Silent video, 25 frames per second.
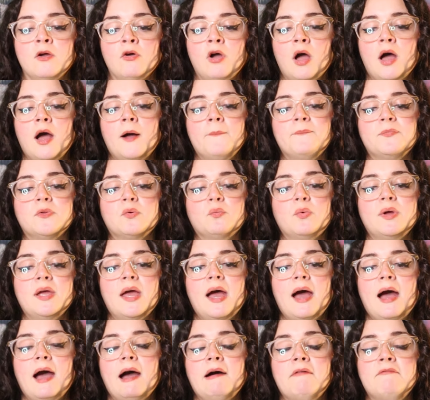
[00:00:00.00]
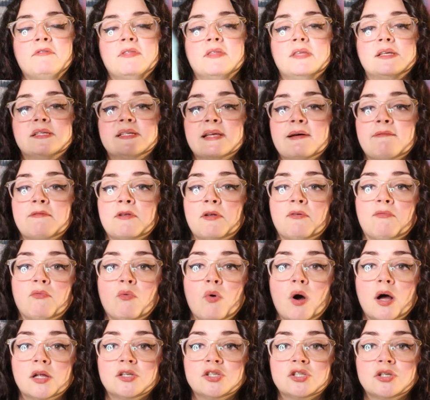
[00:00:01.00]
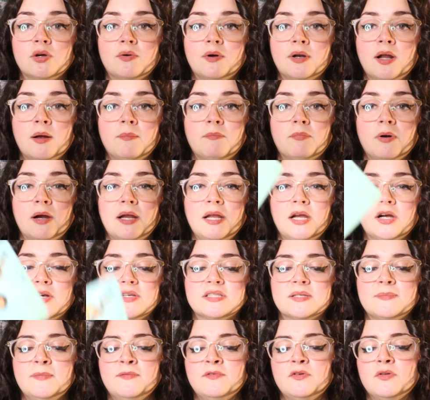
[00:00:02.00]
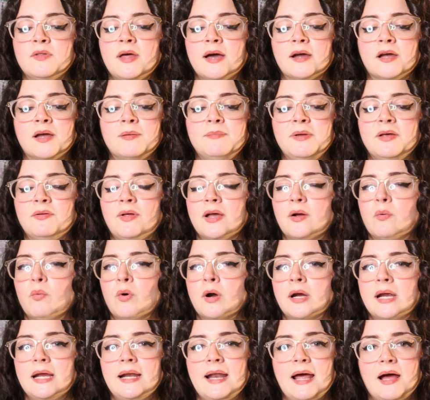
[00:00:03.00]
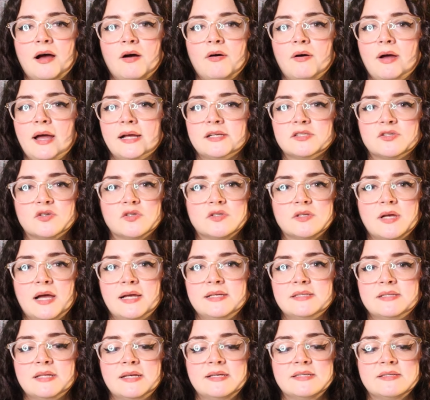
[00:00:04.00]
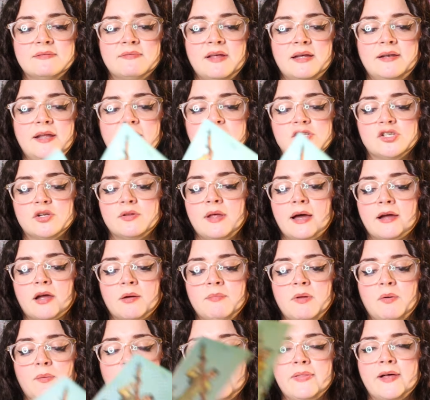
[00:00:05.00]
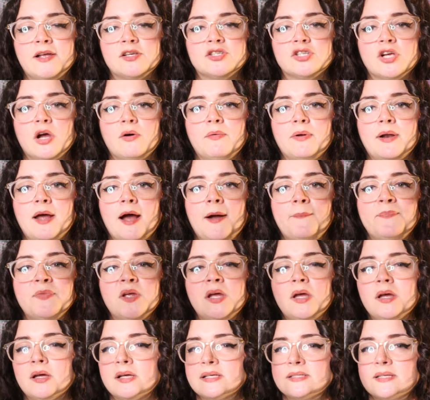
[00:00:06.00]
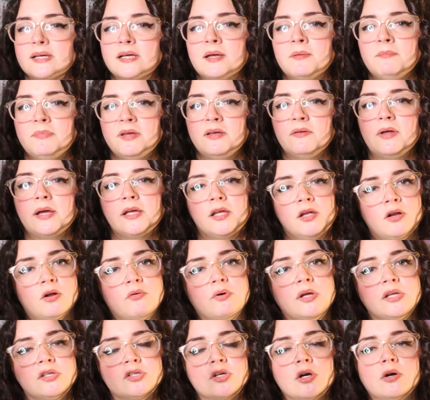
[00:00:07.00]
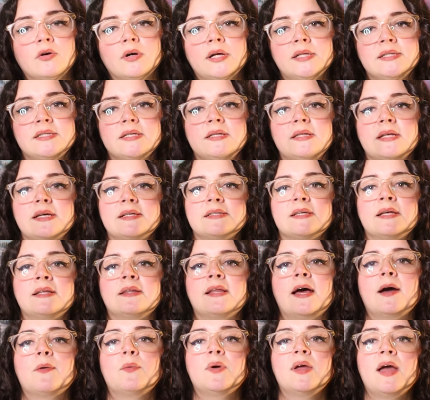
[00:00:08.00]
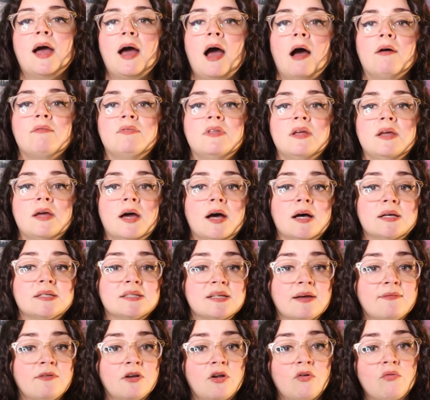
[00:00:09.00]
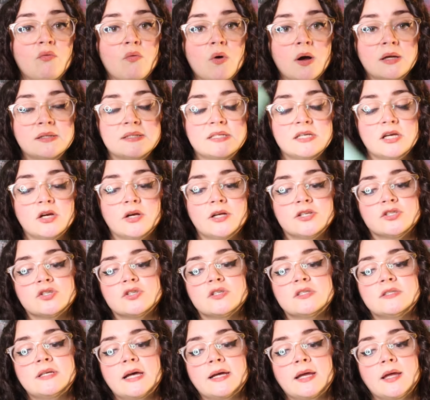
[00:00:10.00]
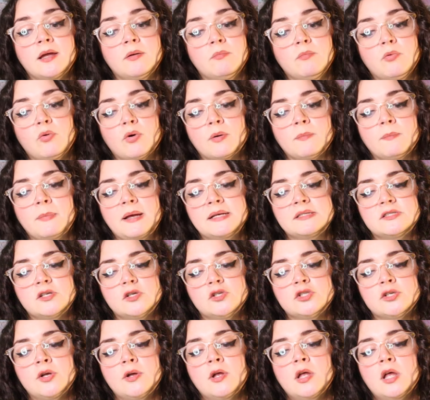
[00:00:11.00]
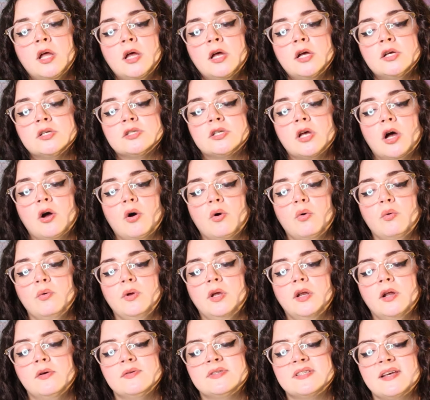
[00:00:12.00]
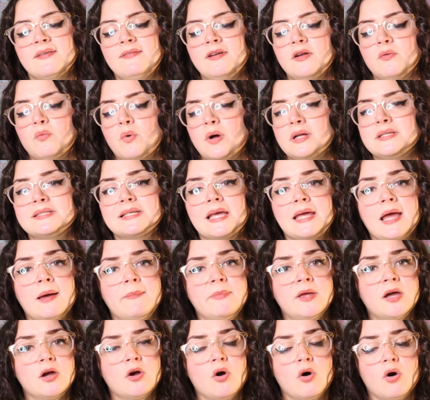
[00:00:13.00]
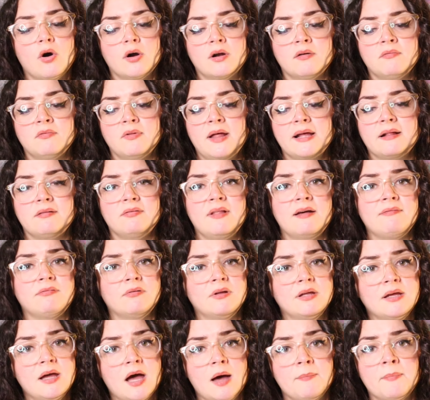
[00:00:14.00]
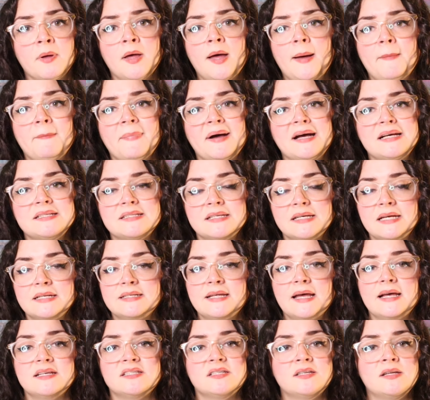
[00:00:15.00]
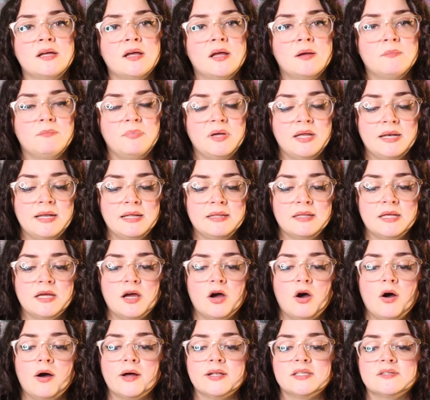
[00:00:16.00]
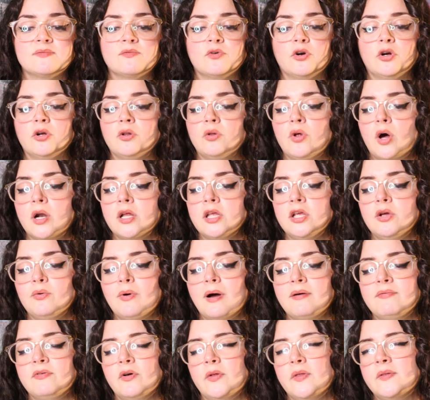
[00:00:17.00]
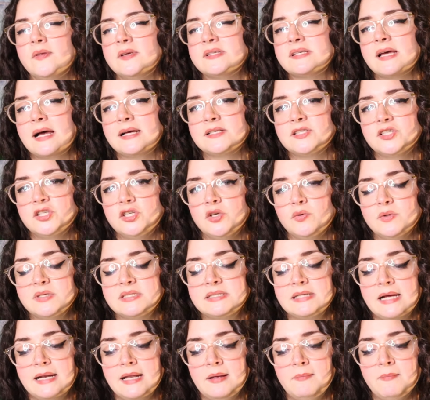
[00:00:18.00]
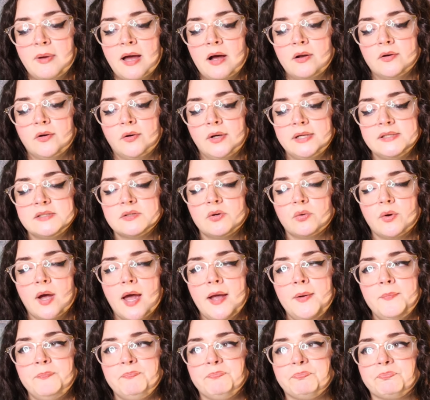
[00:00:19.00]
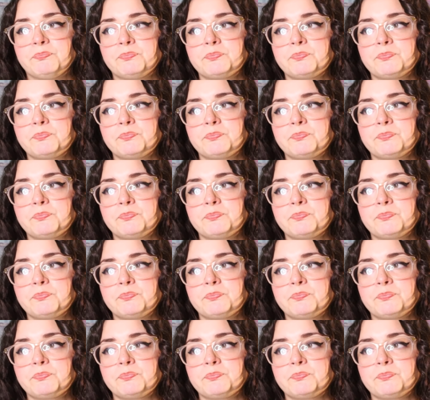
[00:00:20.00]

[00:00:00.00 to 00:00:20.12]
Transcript: Um, we have the Seven of Wands showing up right here. Some of you, that could be like working out, exercise, things of that nature. That could be why that's showing up because it can be like, you know, endurance and things like that. We have the uh, Seven of Wands here as your second important message. So, you know, Seven of Wands can be a card of like leveling up, passing a test, beating the odds. For a lot of you, I feel this has to do with setting boundaries boundaries, okay?